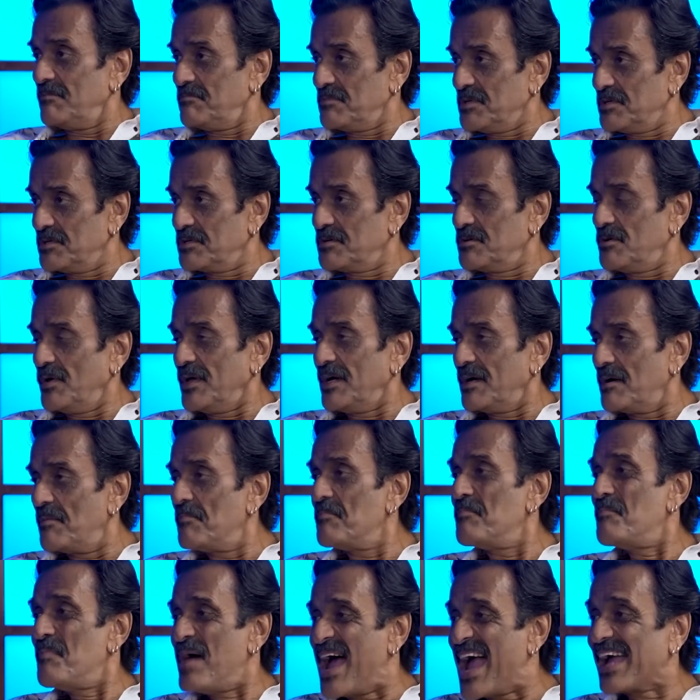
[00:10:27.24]
You're doing a
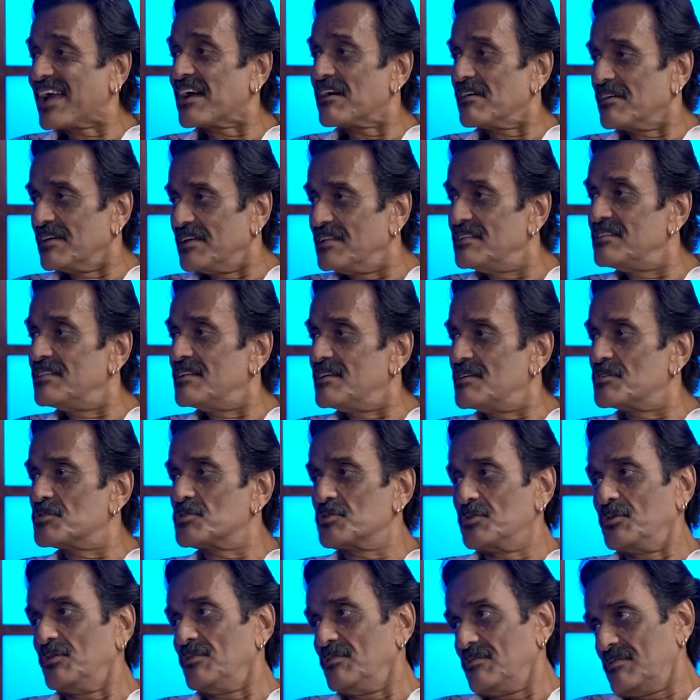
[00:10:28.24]
Mac Hindi
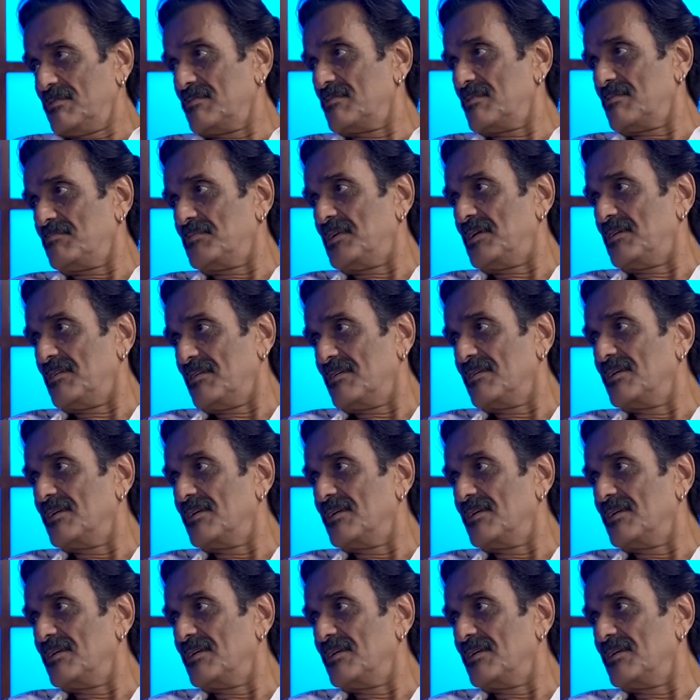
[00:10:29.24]
show. I mean,